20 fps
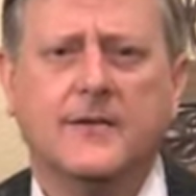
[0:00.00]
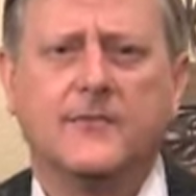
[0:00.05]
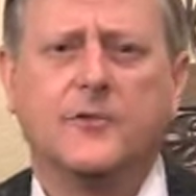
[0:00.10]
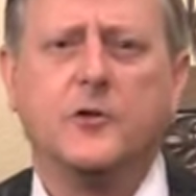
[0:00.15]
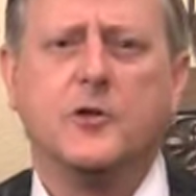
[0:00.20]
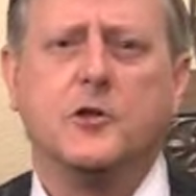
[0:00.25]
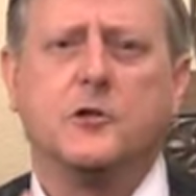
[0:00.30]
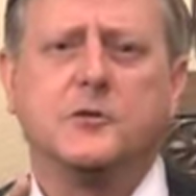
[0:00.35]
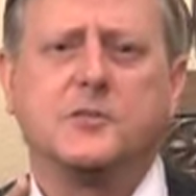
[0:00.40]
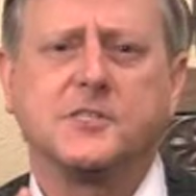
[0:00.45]
for
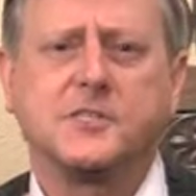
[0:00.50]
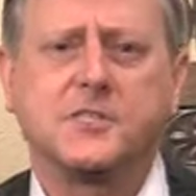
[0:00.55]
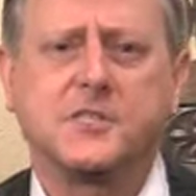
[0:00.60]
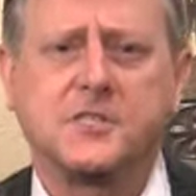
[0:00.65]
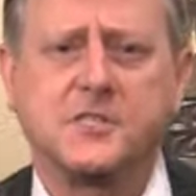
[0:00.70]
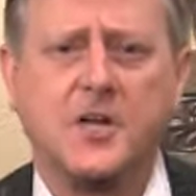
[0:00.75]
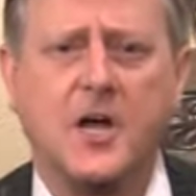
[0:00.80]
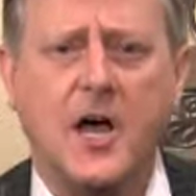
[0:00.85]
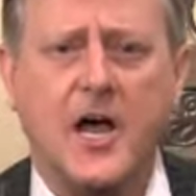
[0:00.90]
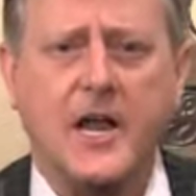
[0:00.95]
your
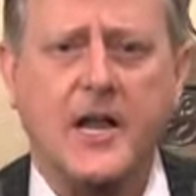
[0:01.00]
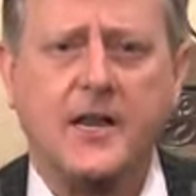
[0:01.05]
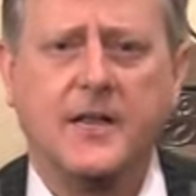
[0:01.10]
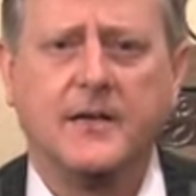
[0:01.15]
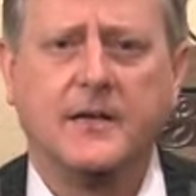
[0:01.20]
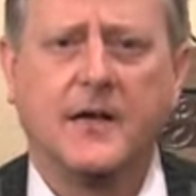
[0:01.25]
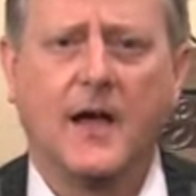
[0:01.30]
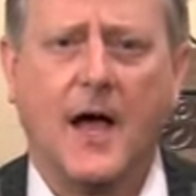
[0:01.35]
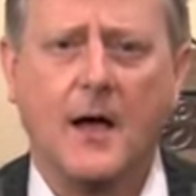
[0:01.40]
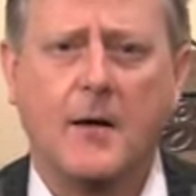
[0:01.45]
son.
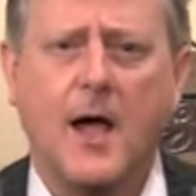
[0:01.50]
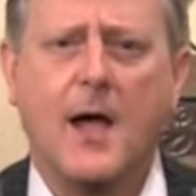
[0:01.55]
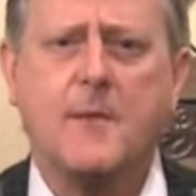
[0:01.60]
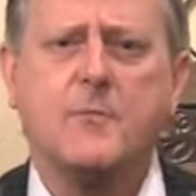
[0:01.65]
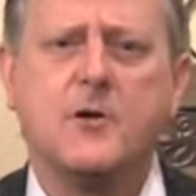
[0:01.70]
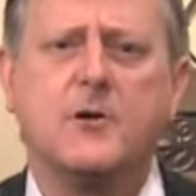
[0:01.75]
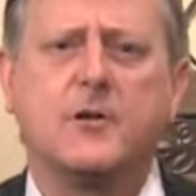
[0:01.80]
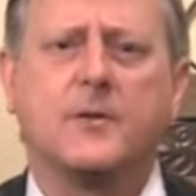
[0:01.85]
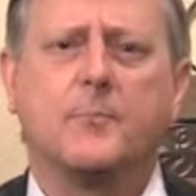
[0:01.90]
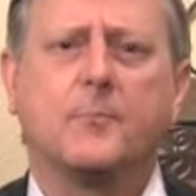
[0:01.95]
I-
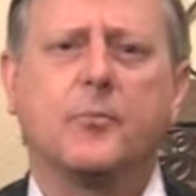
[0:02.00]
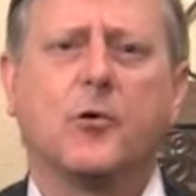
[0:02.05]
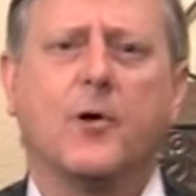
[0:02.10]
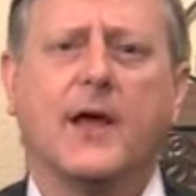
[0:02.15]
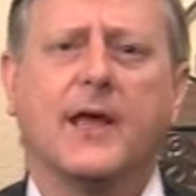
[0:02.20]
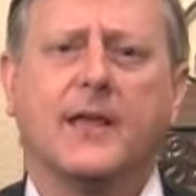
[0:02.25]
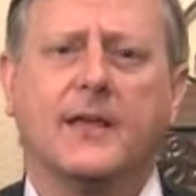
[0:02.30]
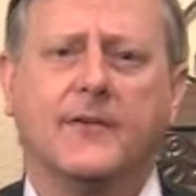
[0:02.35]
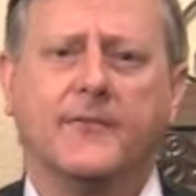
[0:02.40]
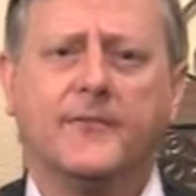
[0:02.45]
am going to
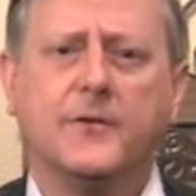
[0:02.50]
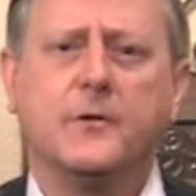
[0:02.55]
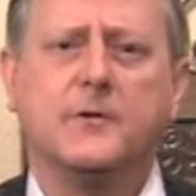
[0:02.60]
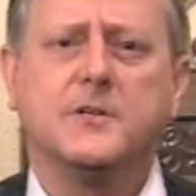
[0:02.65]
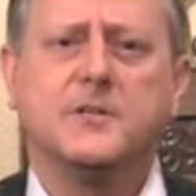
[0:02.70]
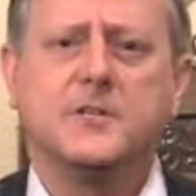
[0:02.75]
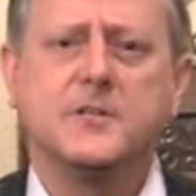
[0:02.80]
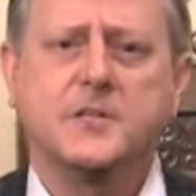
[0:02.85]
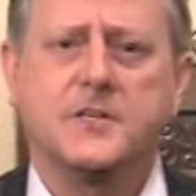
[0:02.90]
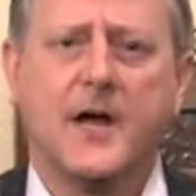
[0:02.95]
pray, if you're
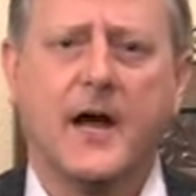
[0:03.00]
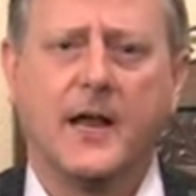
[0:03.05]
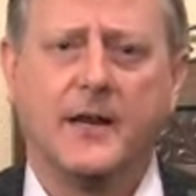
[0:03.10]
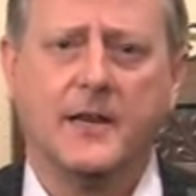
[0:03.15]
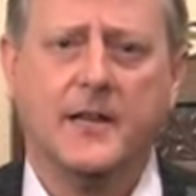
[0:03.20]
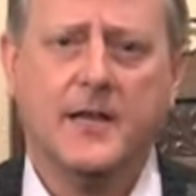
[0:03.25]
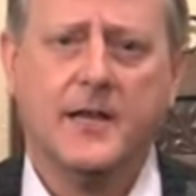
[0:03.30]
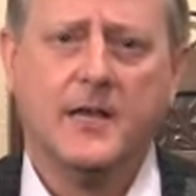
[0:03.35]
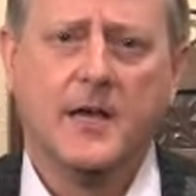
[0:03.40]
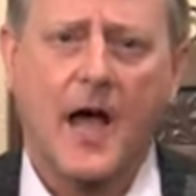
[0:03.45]
a
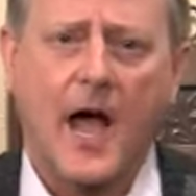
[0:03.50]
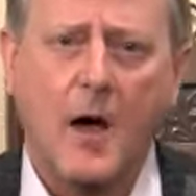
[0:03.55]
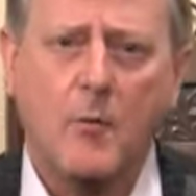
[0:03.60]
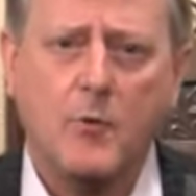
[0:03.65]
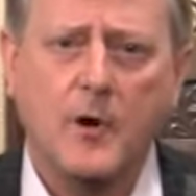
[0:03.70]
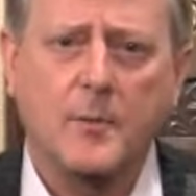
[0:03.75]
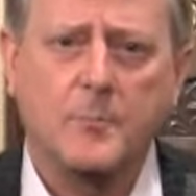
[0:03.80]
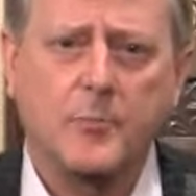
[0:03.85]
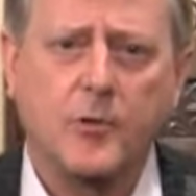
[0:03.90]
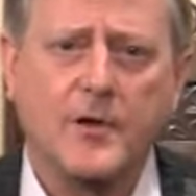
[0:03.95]
son, I
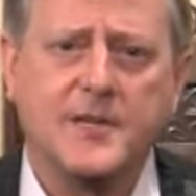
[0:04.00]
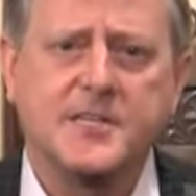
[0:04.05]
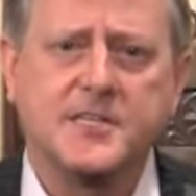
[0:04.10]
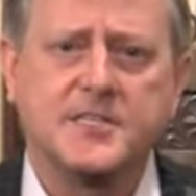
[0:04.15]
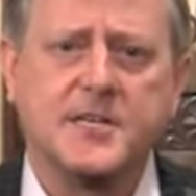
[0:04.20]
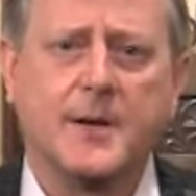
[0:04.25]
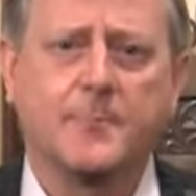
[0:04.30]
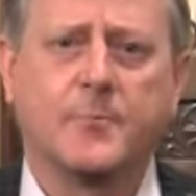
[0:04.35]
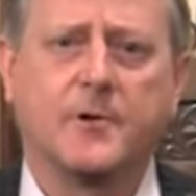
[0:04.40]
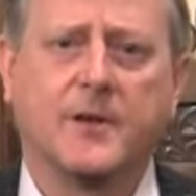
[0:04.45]
want to pray
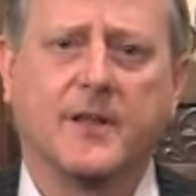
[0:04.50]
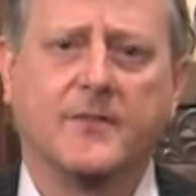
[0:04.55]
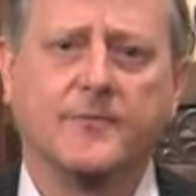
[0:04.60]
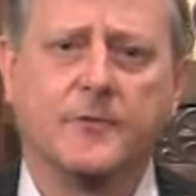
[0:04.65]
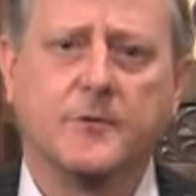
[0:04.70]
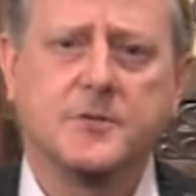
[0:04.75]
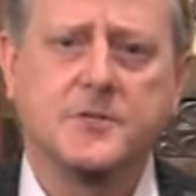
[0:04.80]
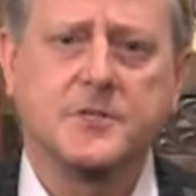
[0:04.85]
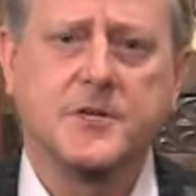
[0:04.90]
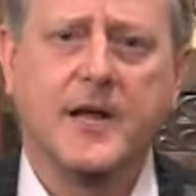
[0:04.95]
separately
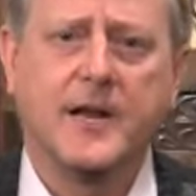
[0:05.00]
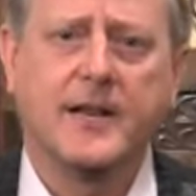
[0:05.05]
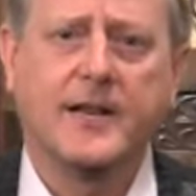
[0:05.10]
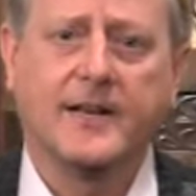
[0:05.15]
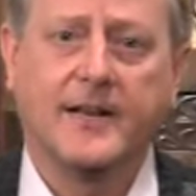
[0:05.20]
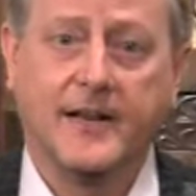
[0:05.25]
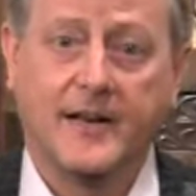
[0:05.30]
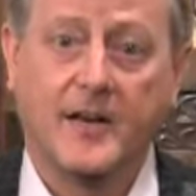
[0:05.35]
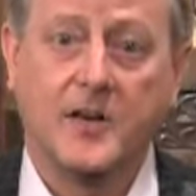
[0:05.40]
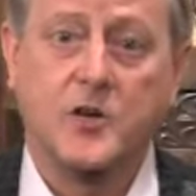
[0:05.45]
for son
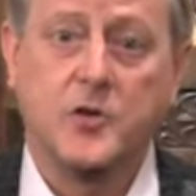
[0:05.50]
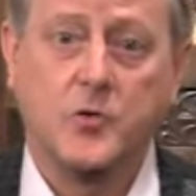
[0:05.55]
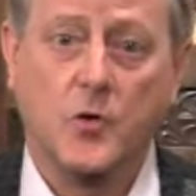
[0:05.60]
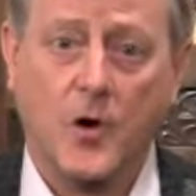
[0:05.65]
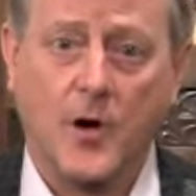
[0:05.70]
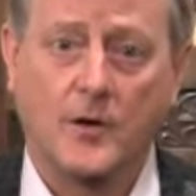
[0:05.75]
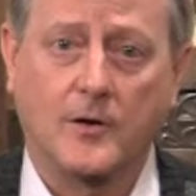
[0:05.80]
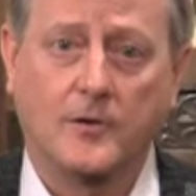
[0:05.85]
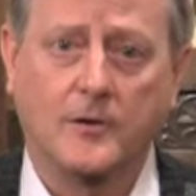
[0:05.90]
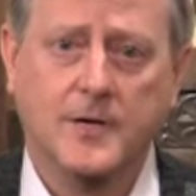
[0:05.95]
and then a
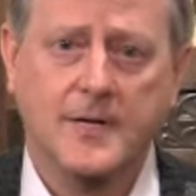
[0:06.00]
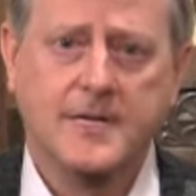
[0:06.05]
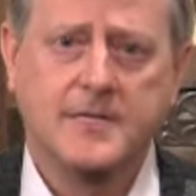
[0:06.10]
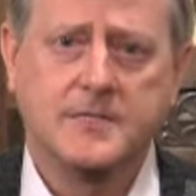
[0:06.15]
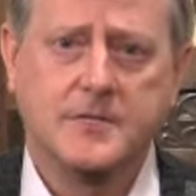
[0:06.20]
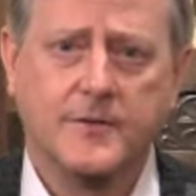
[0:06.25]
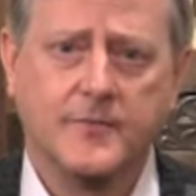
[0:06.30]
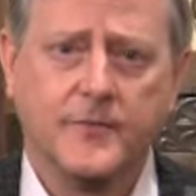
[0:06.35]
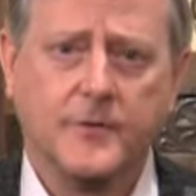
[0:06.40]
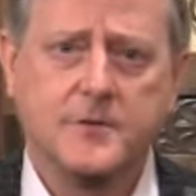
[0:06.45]
daughter.
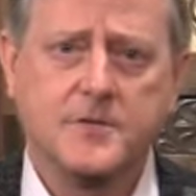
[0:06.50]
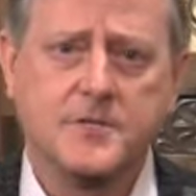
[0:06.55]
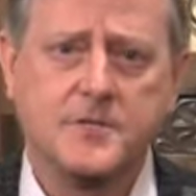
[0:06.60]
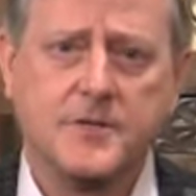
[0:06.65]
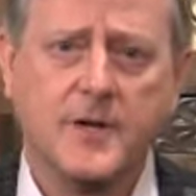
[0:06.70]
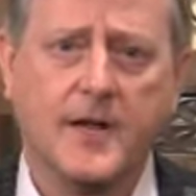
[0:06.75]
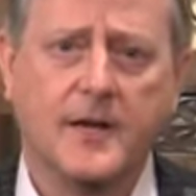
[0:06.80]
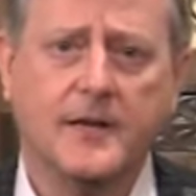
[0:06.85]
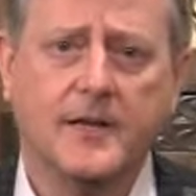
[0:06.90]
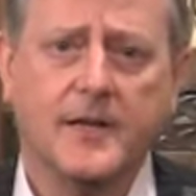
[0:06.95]
So if you're a
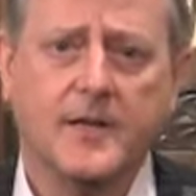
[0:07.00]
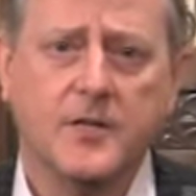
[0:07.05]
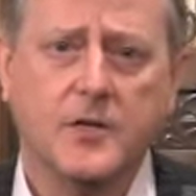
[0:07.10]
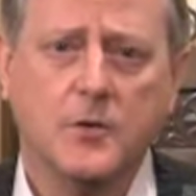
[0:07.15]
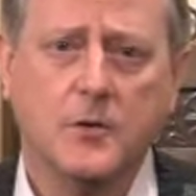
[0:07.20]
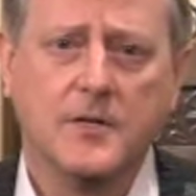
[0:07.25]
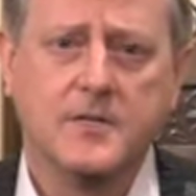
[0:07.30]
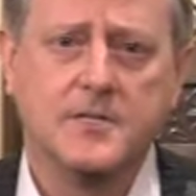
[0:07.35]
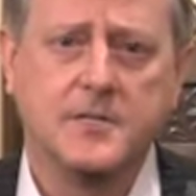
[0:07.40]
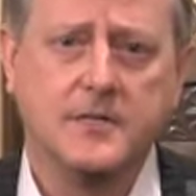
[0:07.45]
son,
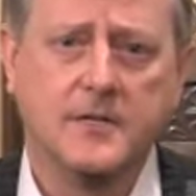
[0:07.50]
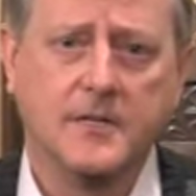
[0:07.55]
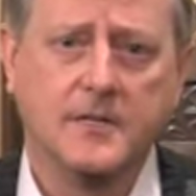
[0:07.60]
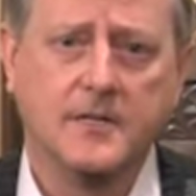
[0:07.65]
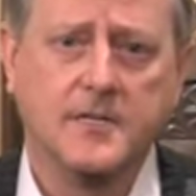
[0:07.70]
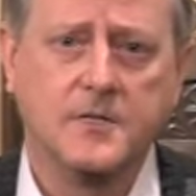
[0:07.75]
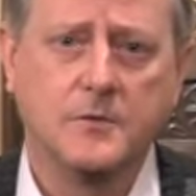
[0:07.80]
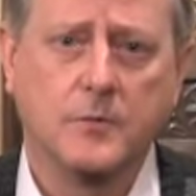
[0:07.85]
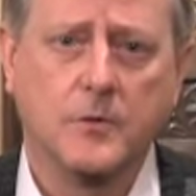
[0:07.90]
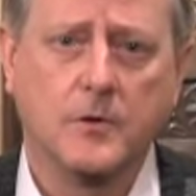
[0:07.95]
you listen to
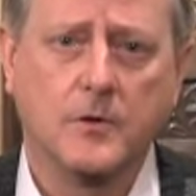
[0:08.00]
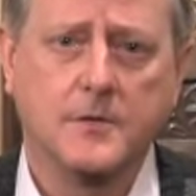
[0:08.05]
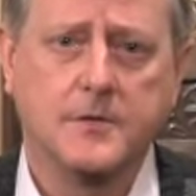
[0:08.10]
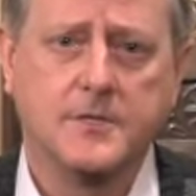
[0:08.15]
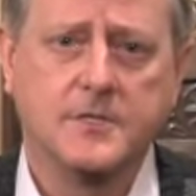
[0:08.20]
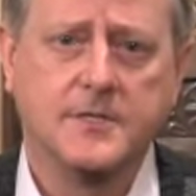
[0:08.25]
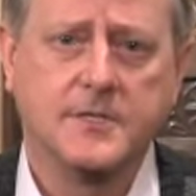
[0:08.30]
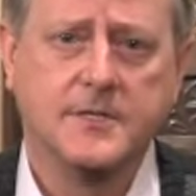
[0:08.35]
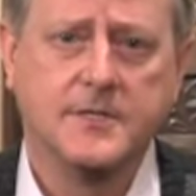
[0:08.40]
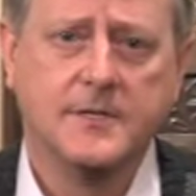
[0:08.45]
these
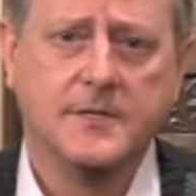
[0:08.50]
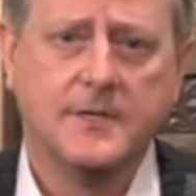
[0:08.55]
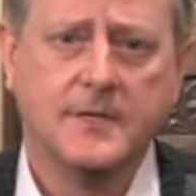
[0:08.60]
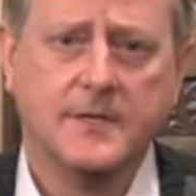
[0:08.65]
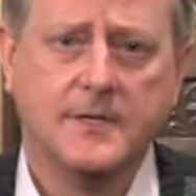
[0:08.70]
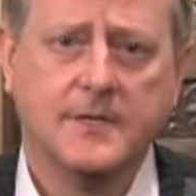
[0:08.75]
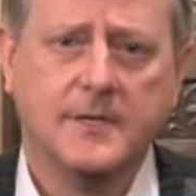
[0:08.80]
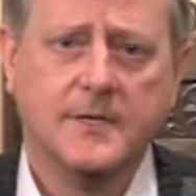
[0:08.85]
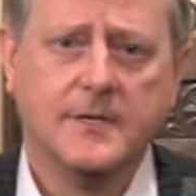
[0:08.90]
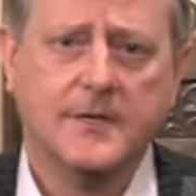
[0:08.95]
words.
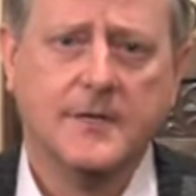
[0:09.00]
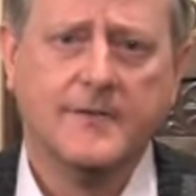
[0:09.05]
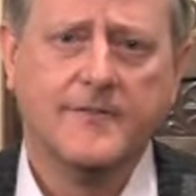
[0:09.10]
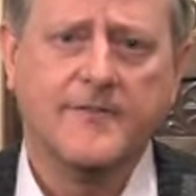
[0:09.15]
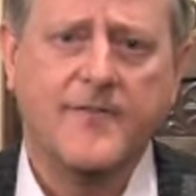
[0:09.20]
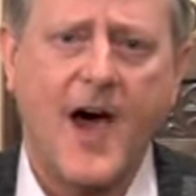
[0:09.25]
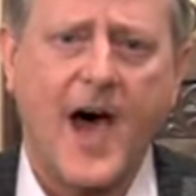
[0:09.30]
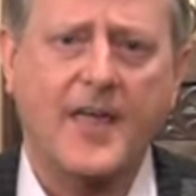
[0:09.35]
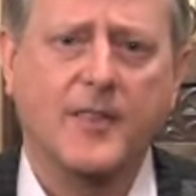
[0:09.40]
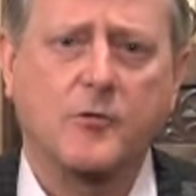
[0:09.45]

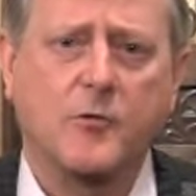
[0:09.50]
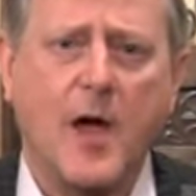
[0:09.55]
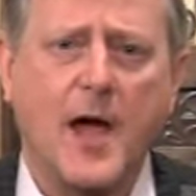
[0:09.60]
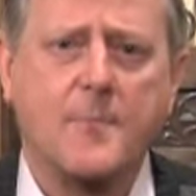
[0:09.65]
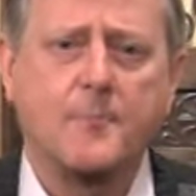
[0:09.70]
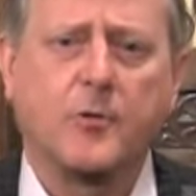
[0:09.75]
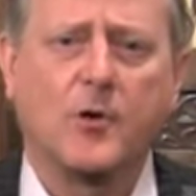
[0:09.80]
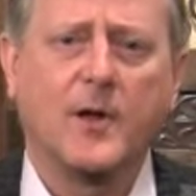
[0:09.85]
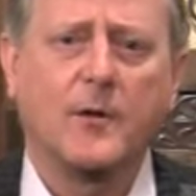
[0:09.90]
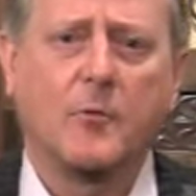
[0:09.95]
Father, I
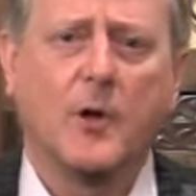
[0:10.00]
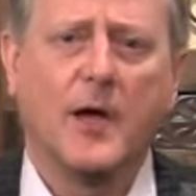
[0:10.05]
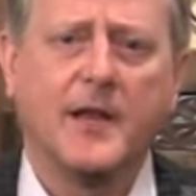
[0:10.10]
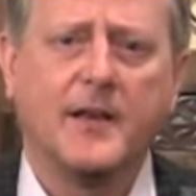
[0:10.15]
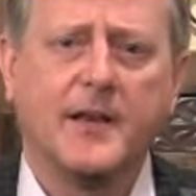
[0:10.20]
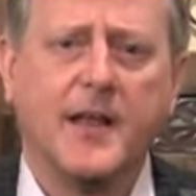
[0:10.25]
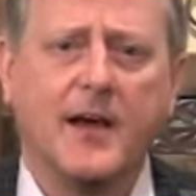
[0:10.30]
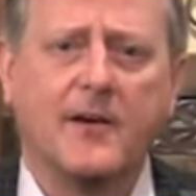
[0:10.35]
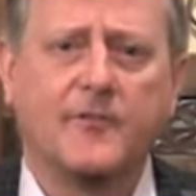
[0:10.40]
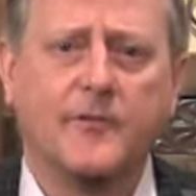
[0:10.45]
pray right
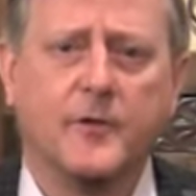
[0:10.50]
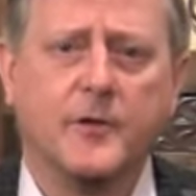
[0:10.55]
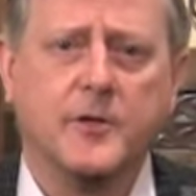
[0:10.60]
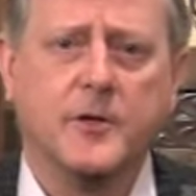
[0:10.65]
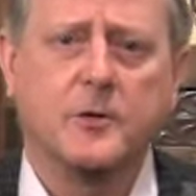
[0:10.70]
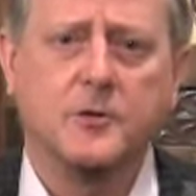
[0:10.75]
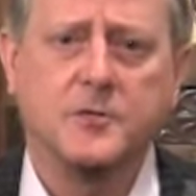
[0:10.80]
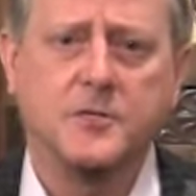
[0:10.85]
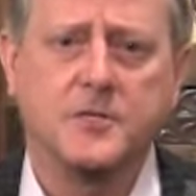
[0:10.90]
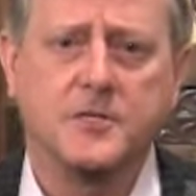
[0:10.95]
now for
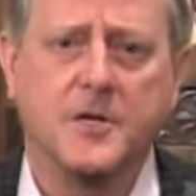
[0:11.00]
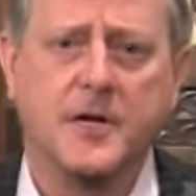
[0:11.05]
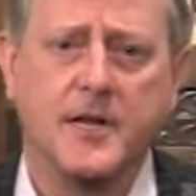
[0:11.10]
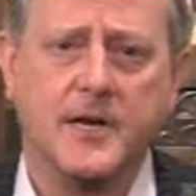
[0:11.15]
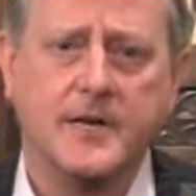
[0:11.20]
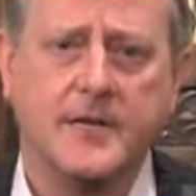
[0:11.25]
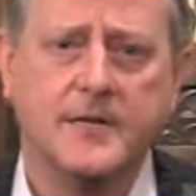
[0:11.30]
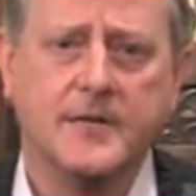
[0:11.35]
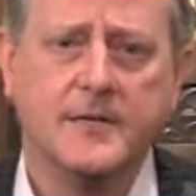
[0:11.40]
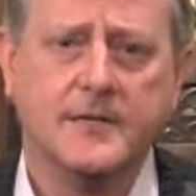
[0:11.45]
your son.